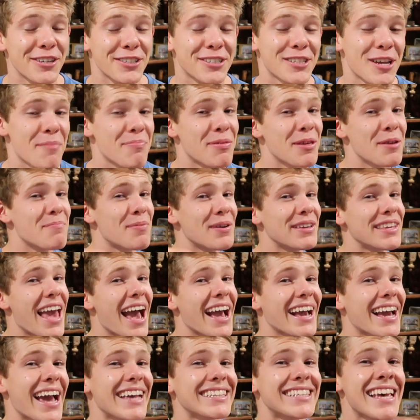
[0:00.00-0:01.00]
or something. But
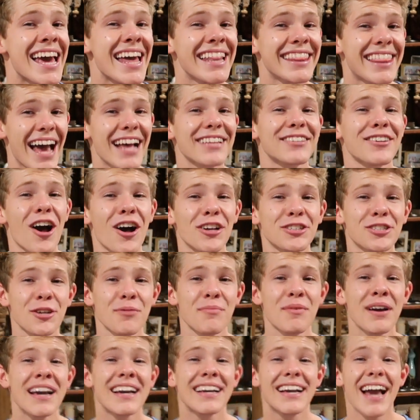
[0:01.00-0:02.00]
yeah, guys, that's awesome.